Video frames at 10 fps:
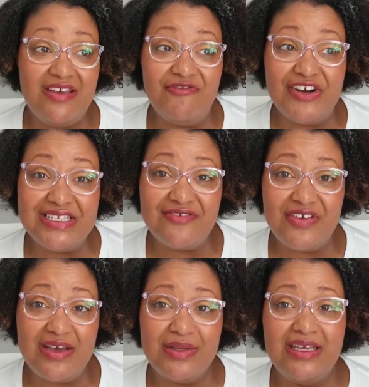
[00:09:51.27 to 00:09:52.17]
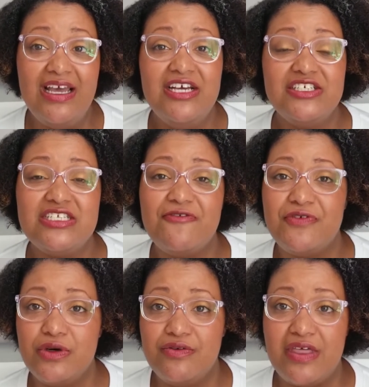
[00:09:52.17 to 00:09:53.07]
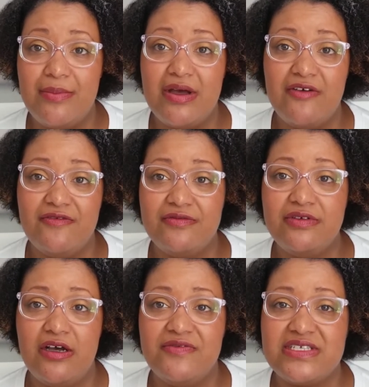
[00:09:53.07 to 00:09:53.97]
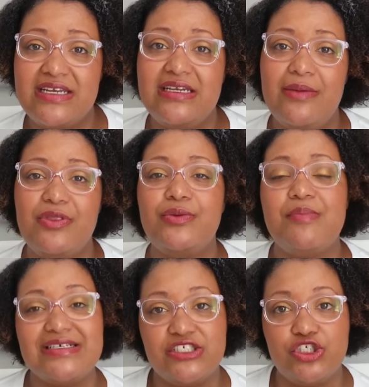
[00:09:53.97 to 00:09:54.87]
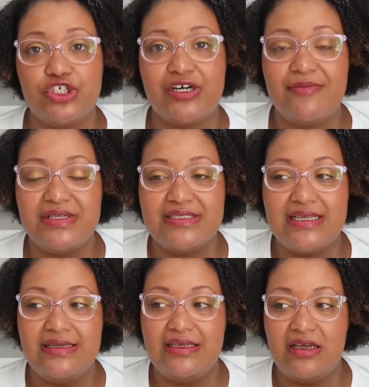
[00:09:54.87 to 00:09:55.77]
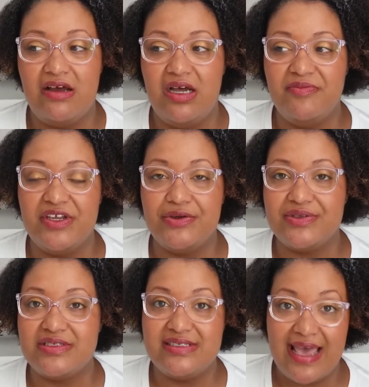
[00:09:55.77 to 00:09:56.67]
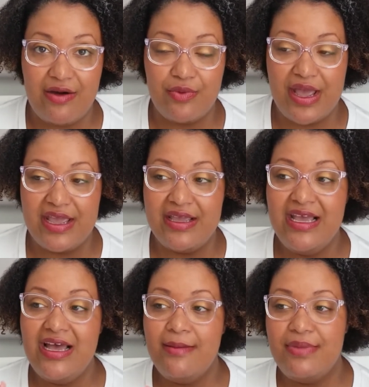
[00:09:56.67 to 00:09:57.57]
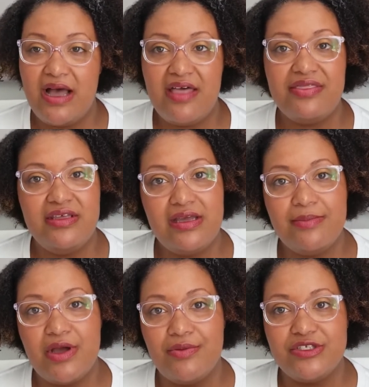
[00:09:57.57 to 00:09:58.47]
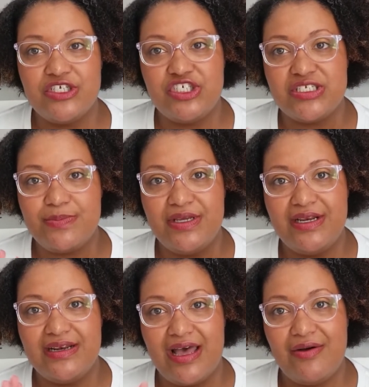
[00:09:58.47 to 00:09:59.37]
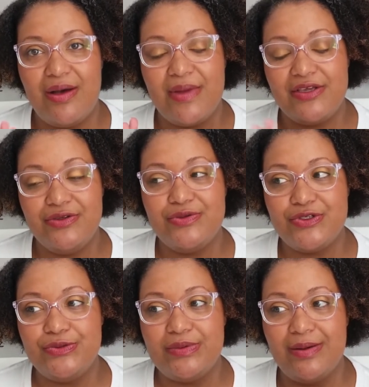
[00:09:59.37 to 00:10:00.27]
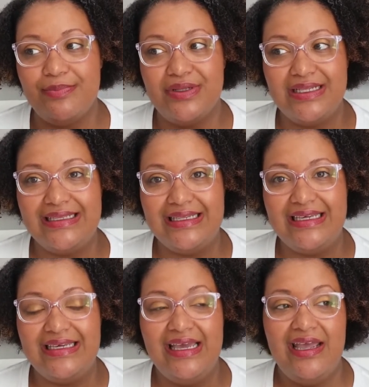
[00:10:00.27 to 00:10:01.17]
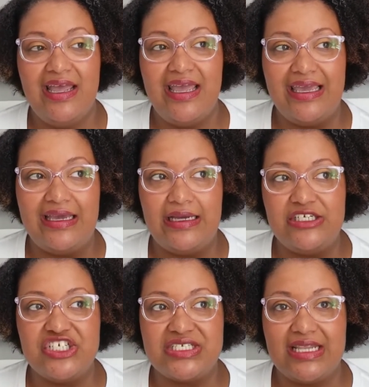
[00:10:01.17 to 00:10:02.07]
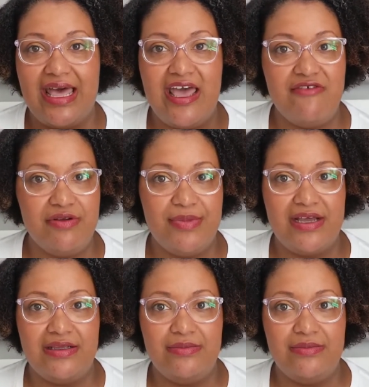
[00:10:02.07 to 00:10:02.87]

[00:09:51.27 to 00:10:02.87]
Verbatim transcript: friends and family, just a few of them, of sending them through Messenger. I've been sending videos that way, but I think I'm going to just put it out on my YouTube completely and just let everybody